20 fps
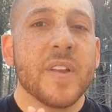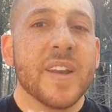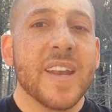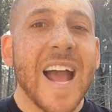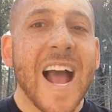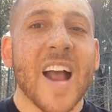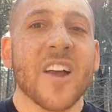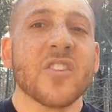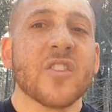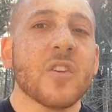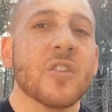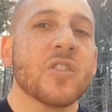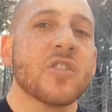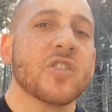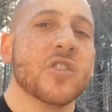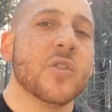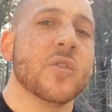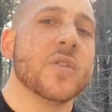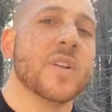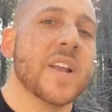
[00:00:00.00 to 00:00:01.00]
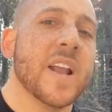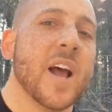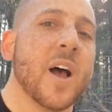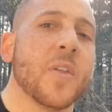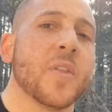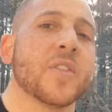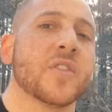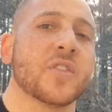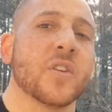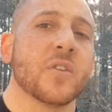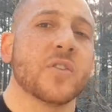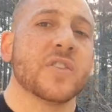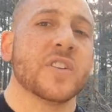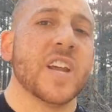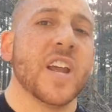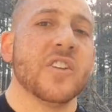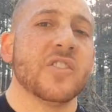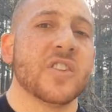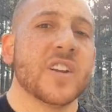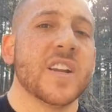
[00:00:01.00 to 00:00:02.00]
National Student Health
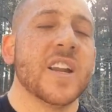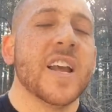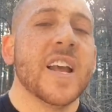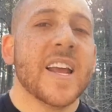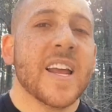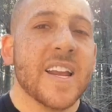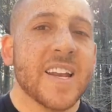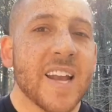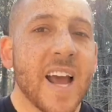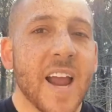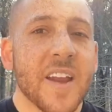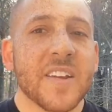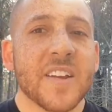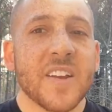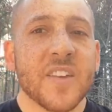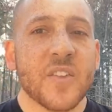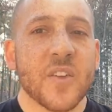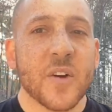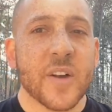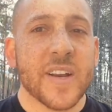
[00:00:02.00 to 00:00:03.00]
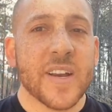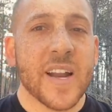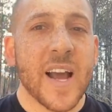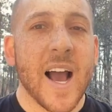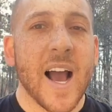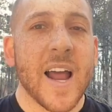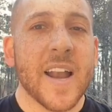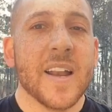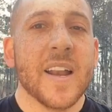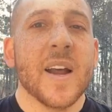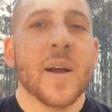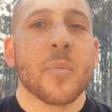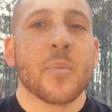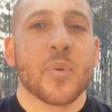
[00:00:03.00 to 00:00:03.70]
Association in 1939,